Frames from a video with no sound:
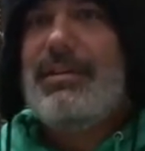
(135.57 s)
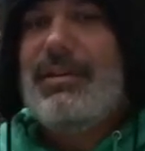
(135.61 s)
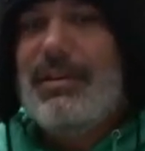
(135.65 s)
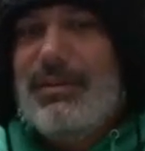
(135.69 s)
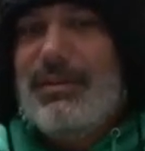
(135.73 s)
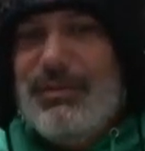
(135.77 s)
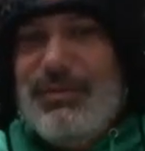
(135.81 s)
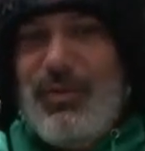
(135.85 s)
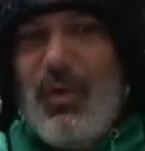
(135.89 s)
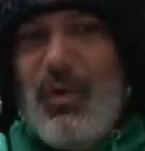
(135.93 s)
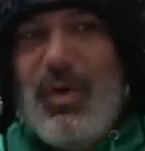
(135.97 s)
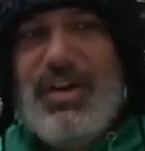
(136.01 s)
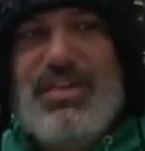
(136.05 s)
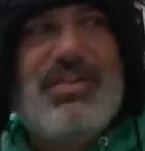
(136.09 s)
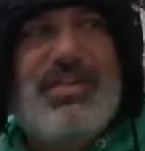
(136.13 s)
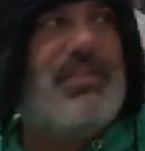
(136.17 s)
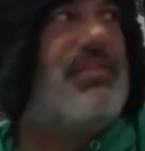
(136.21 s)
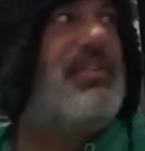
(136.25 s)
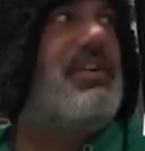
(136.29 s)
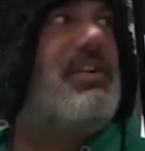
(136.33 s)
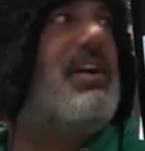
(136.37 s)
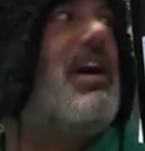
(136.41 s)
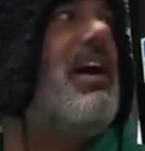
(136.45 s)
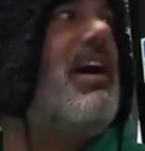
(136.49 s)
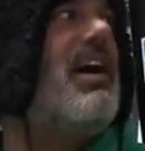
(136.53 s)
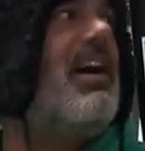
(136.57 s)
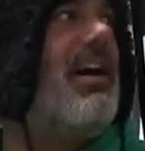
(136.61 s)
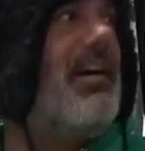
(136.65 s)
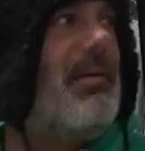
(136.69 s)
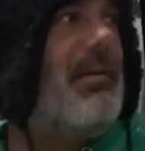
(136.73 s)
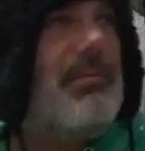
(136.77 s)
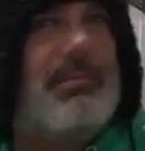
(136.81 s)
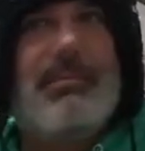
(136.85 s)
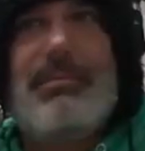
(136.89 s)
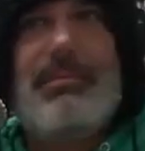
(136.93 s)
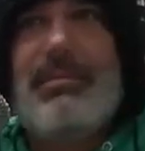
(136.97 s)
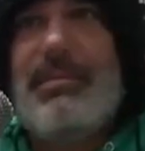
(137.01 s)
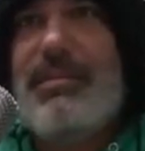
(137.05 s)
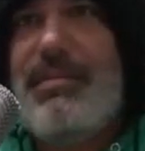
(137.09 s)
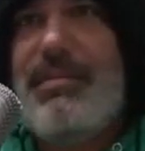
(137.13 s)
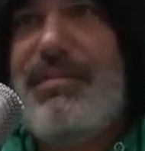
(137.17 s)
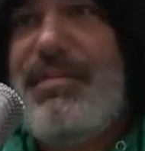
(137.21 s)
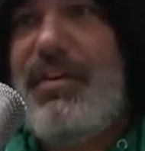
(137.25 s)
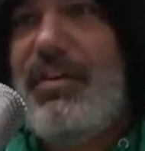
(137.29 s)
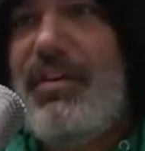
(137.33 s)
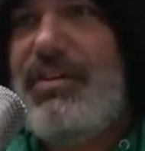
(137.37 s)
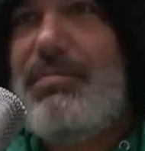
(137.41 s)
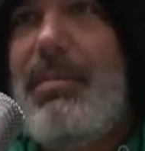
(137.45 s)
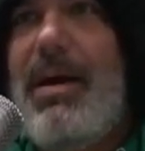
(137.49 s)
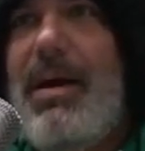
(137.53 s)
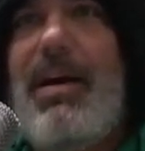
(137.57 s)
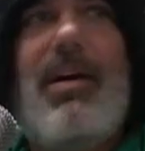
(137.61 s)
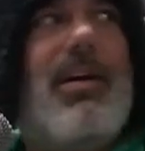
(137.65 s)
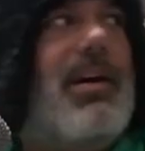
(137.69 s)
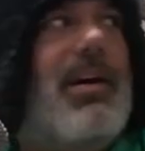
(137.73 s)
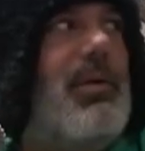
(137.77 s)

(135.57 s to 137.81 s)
Your voice of calm fills my heart